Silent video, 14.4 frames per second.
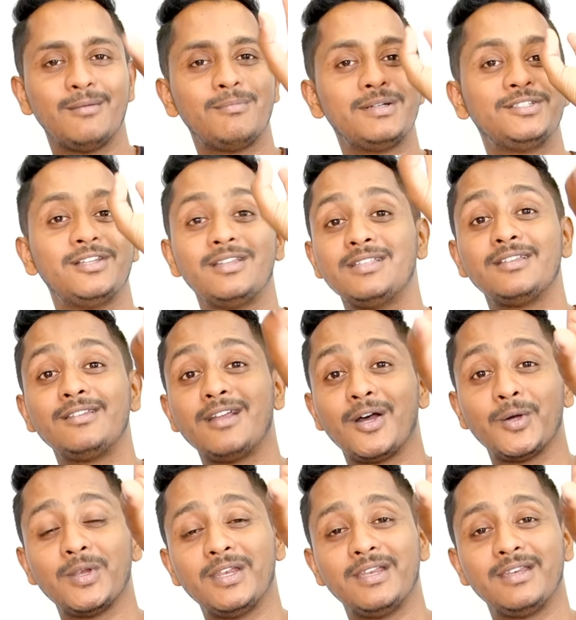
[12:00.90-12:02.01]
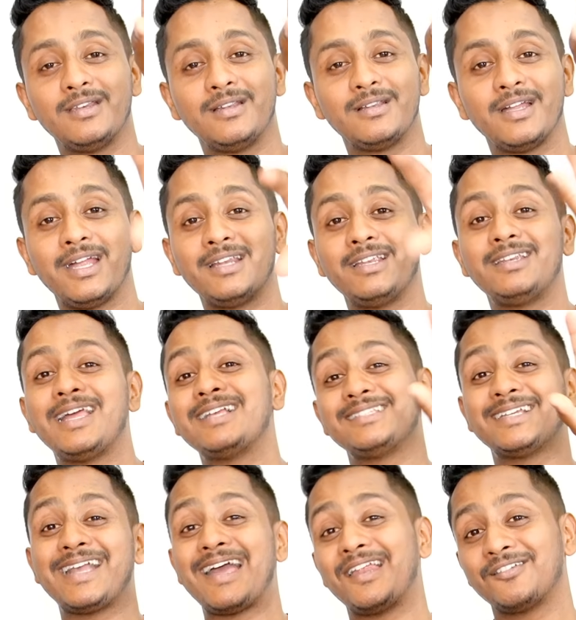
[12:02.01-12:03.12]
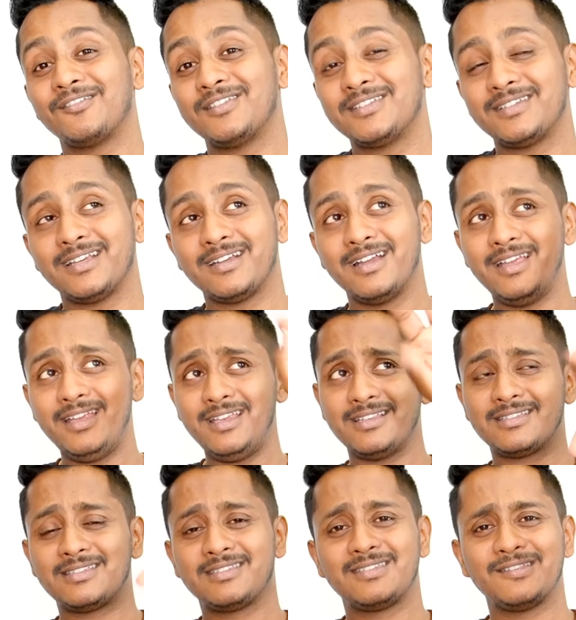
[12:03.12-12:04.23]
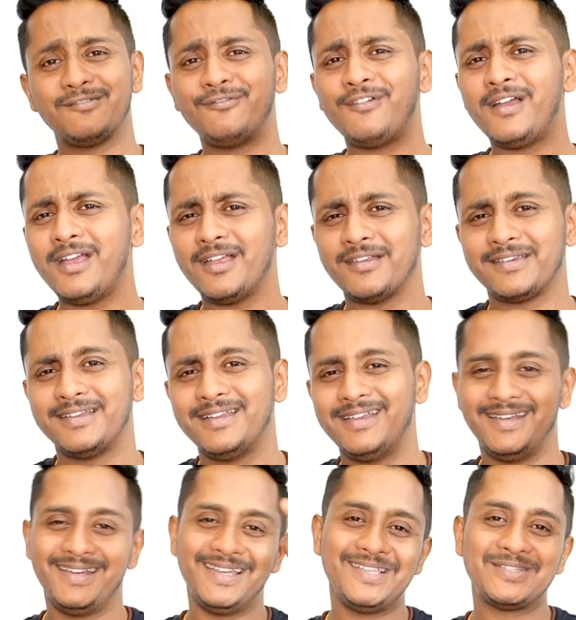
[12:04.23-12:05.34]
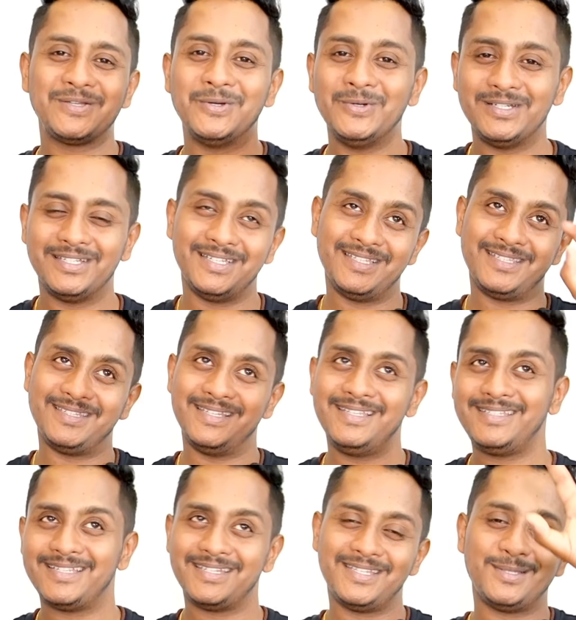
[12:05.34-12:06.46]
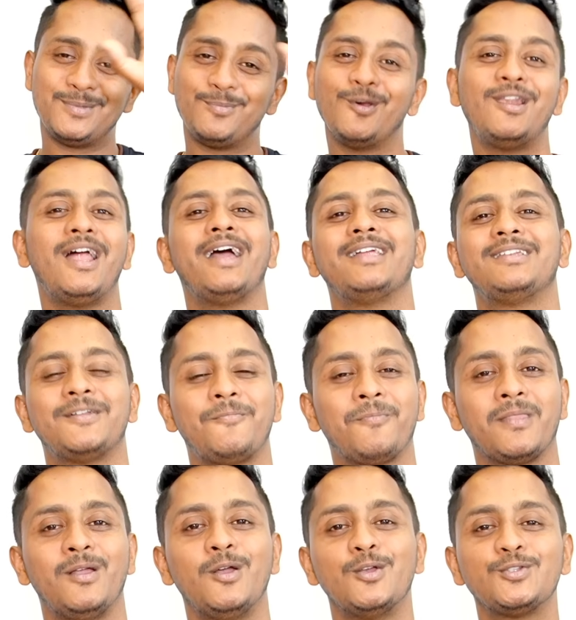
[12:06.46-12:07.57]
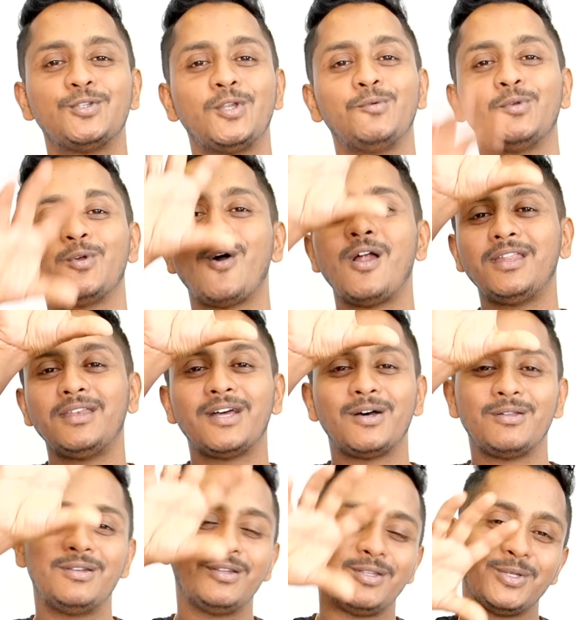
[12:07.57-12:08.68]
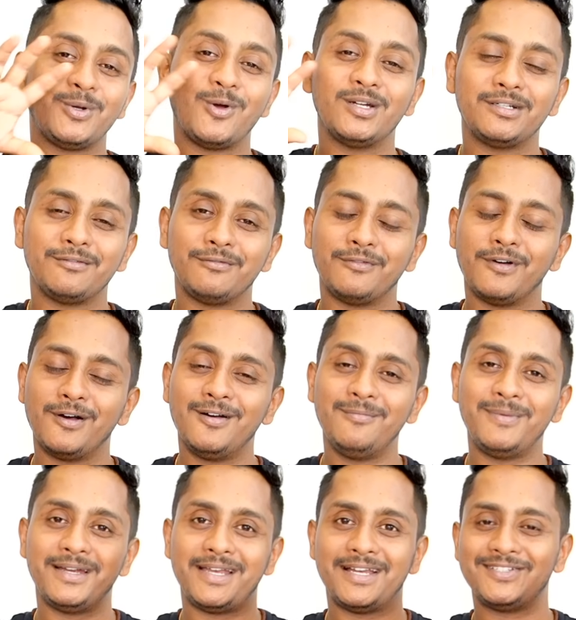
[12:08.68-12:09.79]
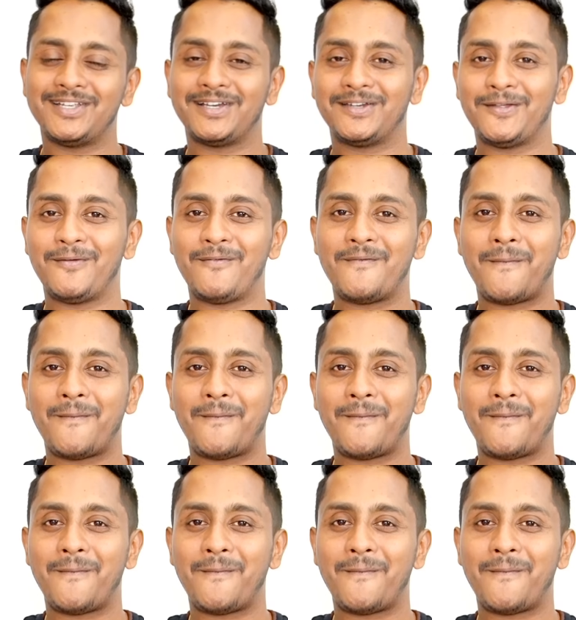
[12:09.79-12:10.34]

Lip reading: But there is a noun and it has a characteristic. He is fair. He is good. He is decent. He is polite. So now you got a noun. You got a verb and adjective.